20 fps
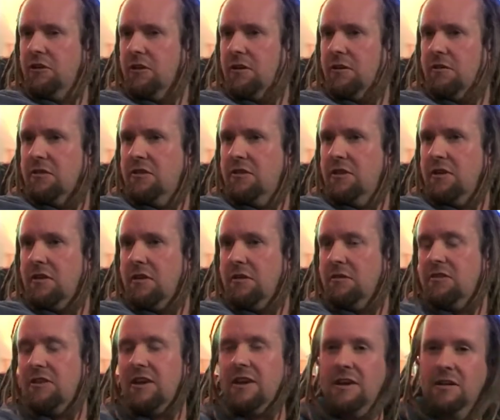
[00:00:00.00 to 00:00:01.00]
vision. Of vision.
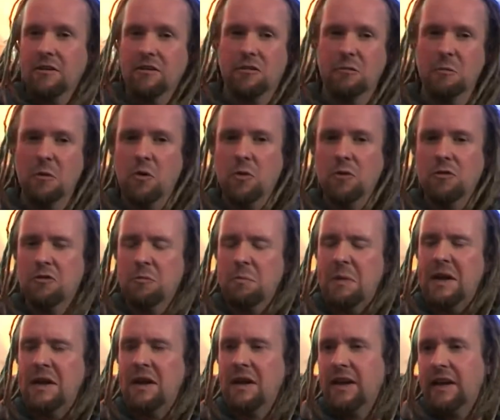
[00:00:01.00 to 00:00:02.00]
I've, I've, seen it, a small,
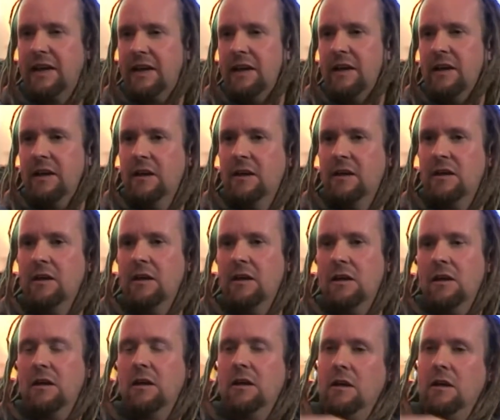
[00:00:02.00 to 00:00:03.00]
spindly, hmm.